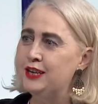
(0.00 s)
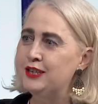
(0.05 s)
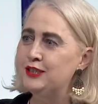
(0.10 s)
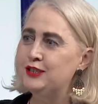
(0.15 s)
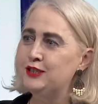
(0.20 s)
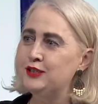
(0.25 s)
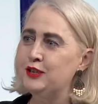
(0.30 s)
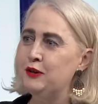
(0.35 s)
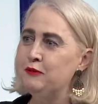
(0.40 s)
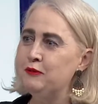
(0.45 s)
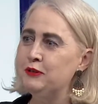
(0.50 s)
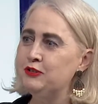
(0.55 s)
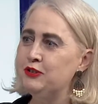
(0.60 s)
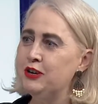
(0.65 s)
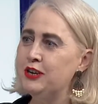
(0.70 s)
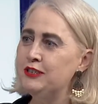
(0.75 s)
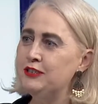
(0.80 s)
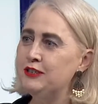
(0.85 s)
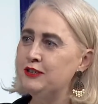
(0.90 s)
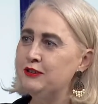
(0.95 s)
So we're
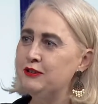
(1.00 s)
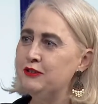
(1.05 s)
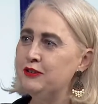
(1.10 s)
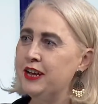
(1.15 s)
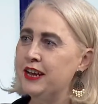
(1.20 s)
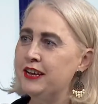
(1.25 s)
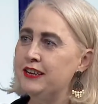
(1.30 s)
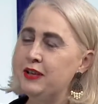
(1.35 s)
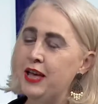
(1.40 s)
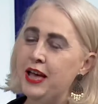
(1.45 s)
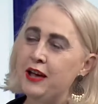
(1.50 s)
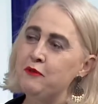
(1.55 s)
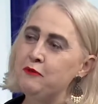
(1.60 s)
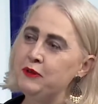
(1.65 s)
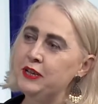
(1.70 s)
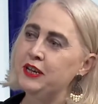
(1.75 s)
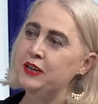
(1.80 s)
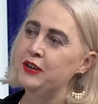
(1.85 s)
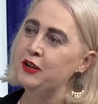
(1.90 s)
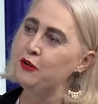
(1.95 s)
trying to look at how
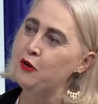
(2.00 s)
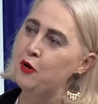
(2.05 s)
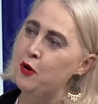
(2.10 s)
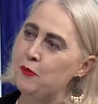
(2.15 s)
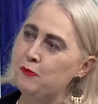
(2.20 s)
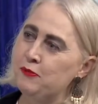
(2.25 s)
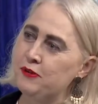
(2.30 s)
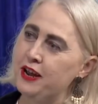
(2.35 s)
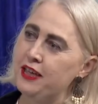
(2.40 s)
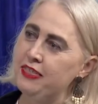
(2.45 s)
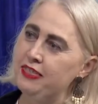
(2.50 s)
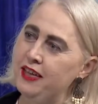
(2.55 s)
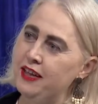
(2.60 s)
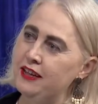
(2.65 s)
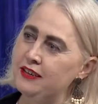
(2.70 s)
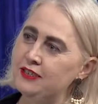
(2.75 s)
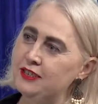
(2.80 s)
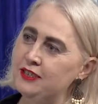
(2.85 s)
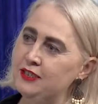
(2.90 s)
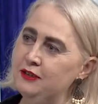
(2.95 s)
we can incorporate
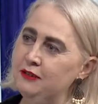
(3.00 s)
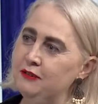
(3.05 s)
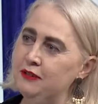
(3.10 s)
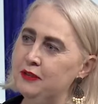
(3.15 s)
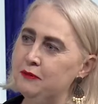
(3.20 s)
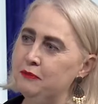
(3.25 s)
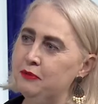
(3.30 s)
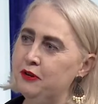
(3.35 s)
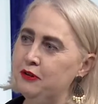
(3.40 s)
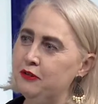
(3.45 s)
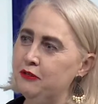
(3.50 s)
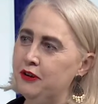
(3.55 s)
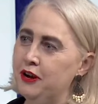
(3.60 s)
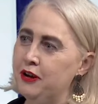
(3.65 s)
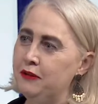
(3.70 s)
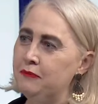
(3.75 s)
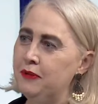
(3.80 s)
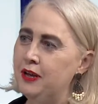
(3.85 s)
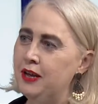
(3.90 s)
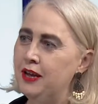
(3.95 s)
that too in the
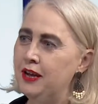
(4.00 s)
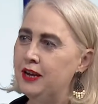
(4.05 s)
program.